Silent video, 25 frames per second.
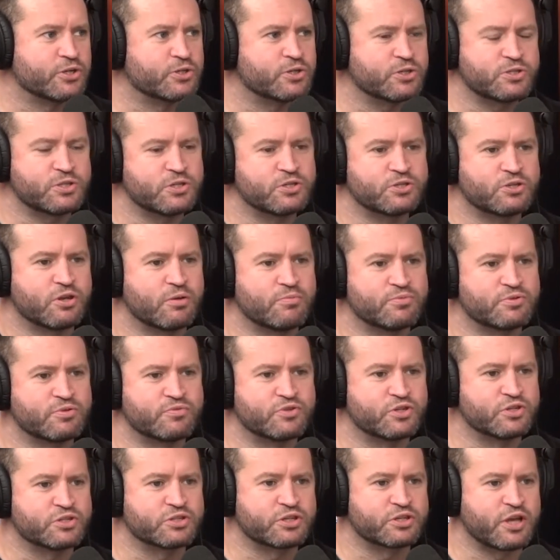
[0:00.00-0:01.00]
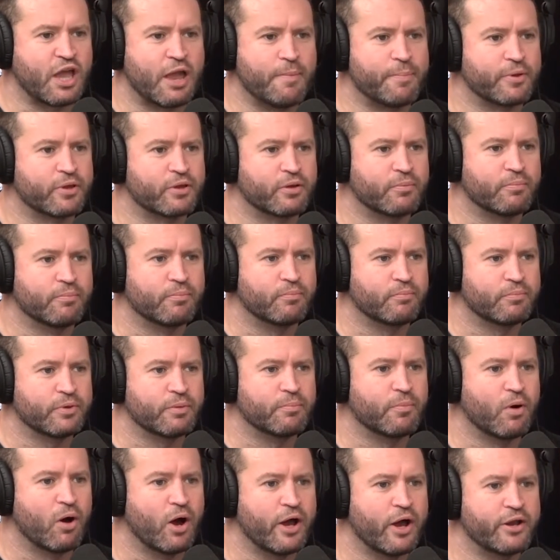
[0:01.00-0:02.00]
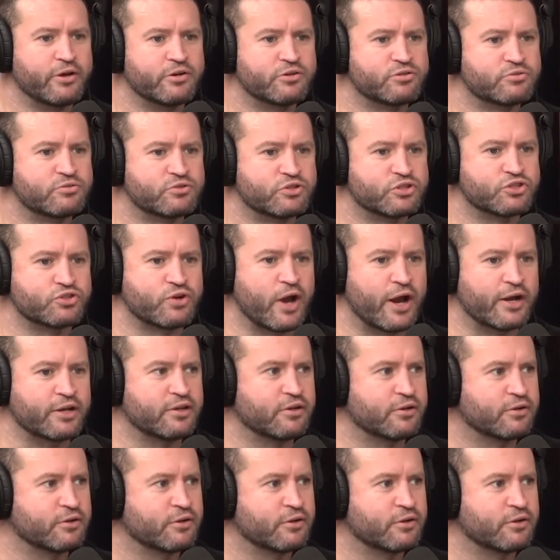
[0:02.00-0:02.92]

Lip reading: just in terms of just keeping your mind distracted.